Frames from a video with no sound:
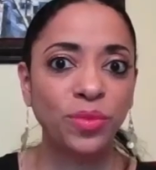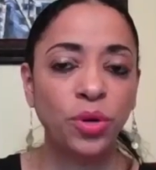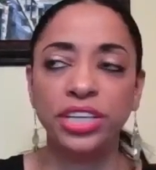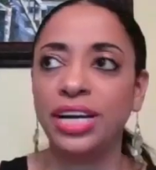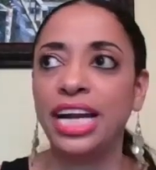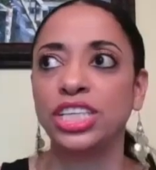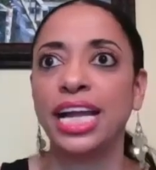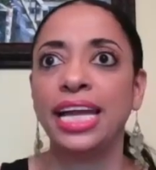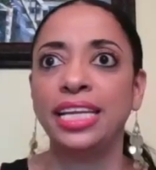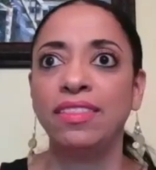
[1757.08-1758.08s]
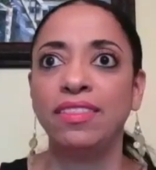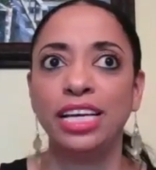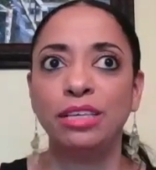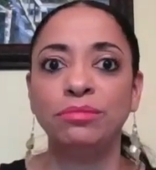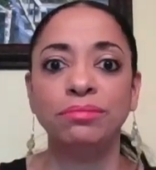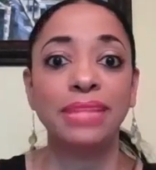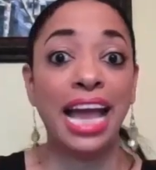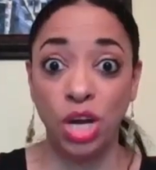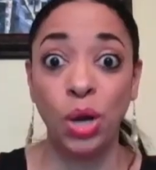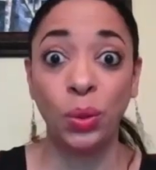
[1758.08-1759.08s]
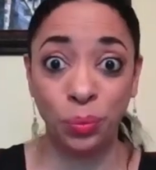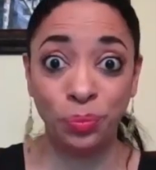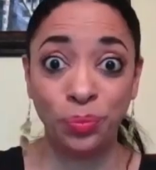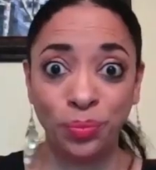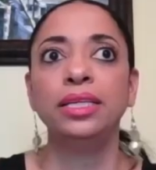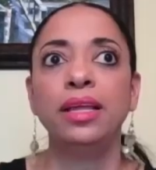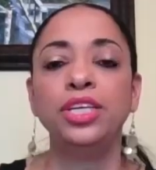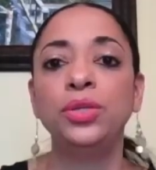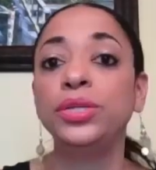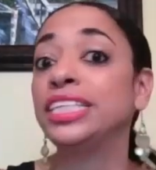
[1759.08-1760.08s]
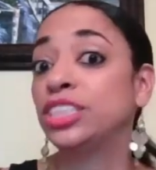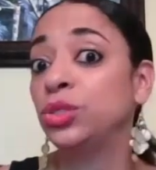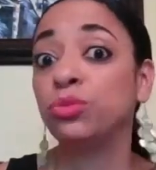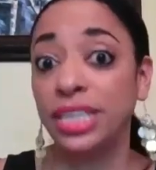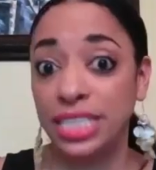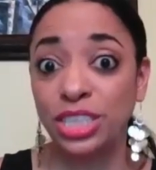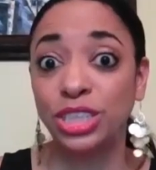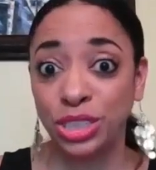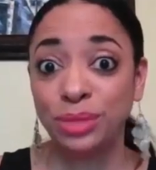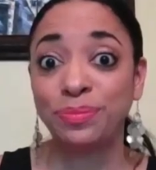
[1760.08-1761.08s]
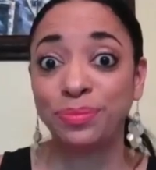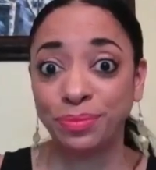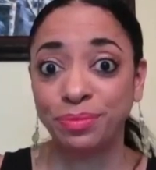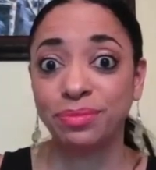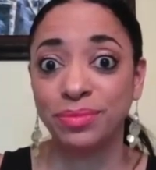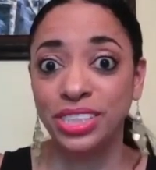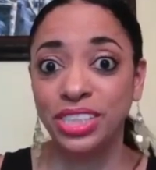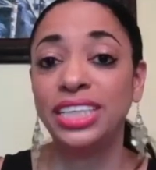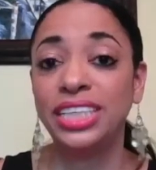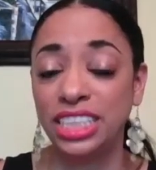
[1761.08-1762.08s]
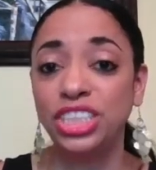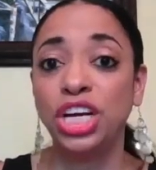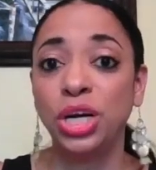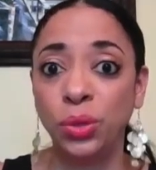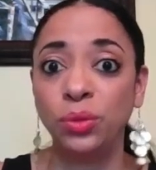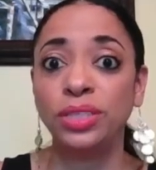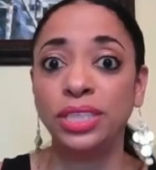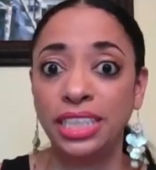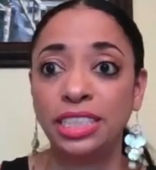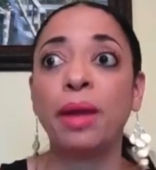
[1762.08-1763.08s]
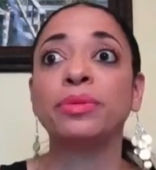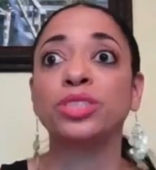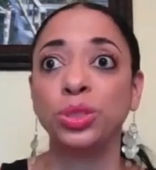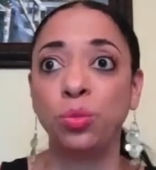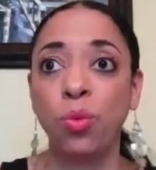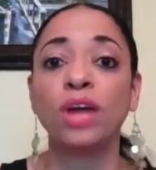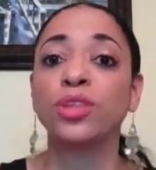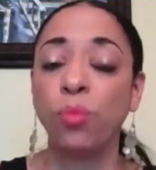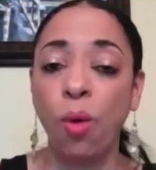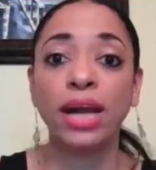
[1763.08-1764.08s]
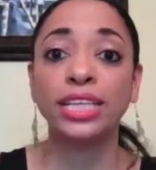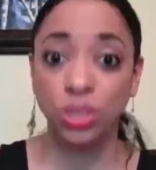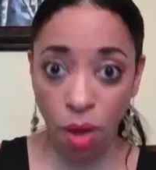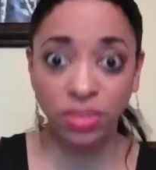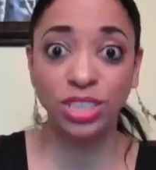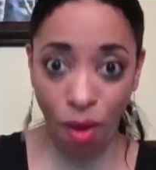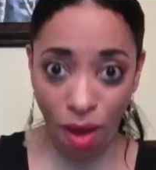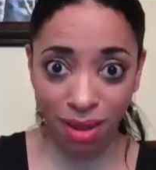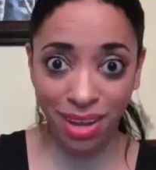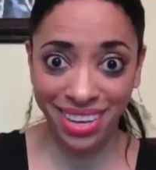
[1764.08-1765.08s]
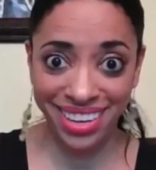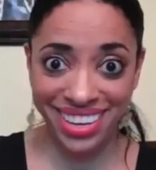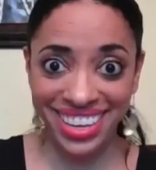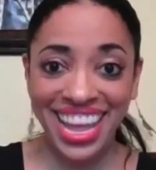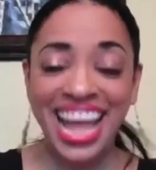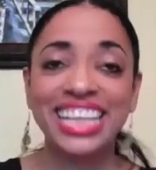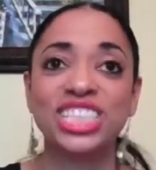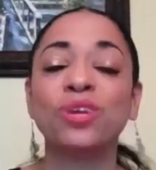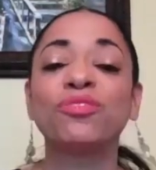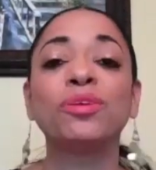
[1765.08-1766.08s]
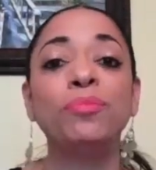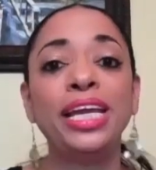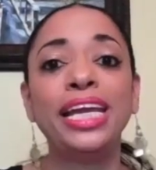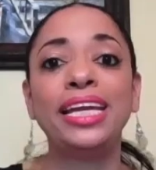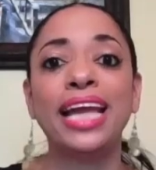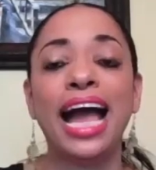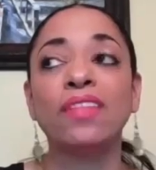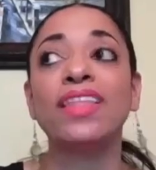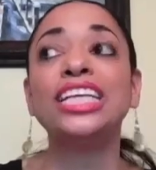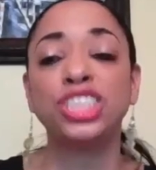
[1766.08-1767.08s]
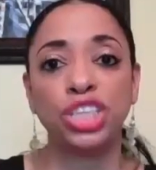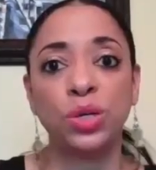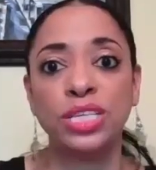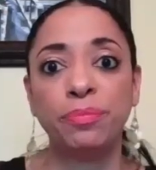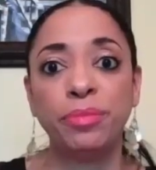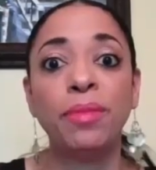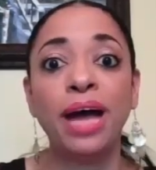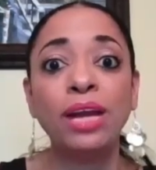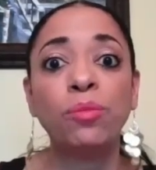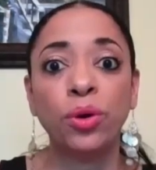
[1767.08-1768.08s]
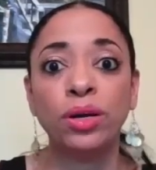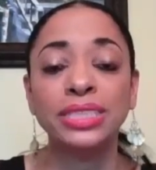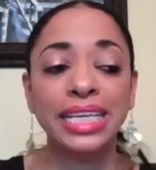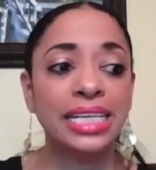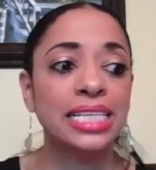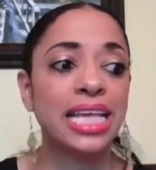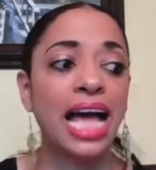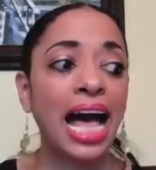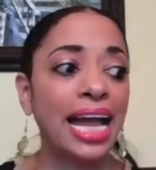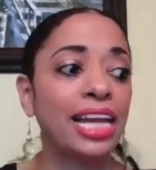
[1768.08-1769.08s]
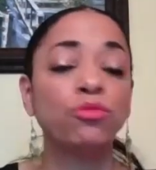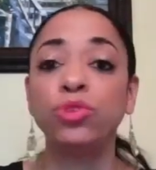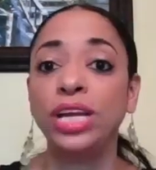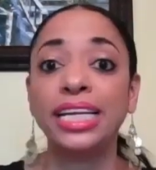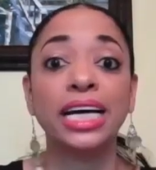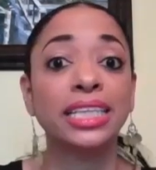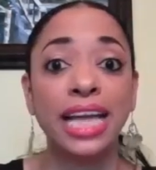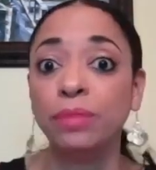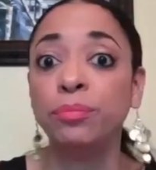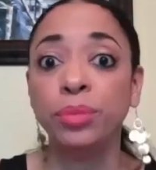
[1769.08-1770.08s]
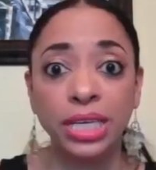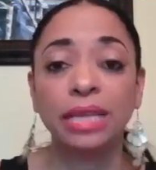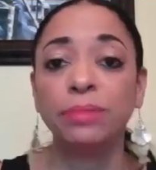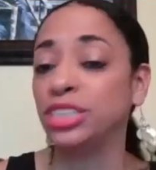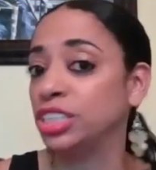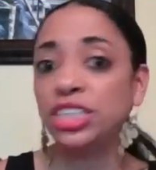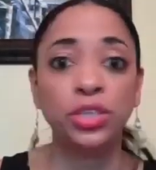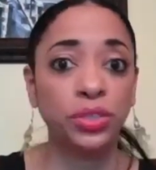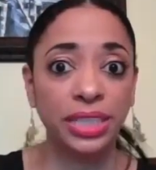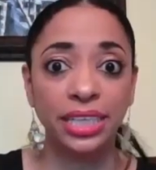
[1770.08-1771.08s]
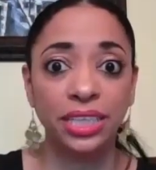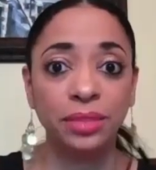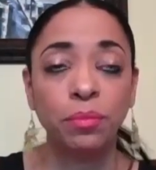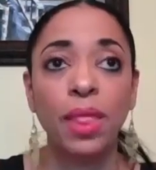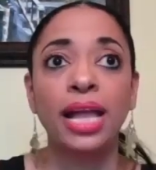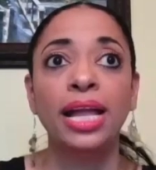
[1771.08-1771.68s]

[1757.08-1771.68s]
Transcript: or you're educating them at home, you need to do the research. You need to know, you need to be able to walk the walk and talk the talk. And so for me, how that shows up in my world is I read a lot of books. I mentioned it earlier.